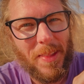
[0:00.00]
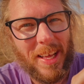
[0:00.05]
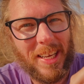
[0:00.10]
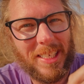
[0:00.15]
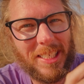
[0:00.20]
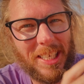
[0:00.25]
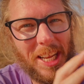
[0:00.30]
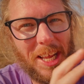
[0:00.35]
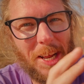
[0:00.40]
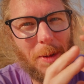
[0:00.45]

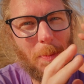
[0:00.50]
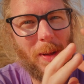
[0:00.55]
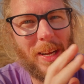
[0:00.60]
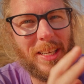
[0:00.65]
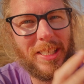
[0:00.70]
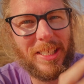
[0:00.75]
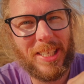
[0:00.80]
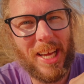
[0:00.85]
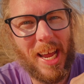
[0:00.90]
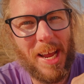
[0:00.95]
It's a little bit
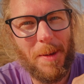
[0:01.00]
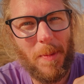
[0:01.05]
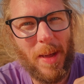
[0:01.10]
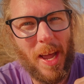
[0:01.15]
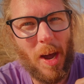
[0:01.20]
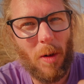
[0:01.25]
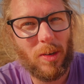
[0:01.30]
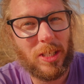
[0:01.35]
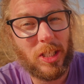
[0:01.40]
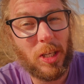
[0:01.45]
the same
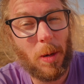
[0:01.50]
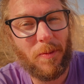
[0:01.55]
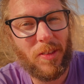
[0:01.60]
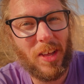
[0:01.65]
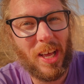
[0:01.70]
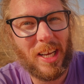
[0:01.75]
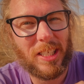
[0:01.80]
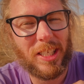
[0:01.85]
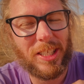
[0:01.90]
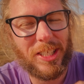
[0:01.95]
here with some of
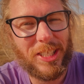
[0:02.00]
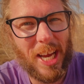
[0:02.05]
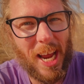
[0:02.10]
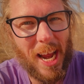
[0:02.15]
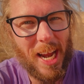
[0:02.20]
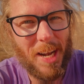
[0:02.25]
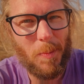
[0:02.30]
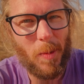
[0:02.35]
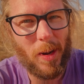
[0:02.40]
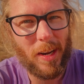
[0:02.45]
the
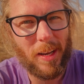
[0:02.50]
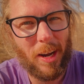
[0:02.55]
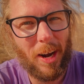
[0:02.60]
entertainment.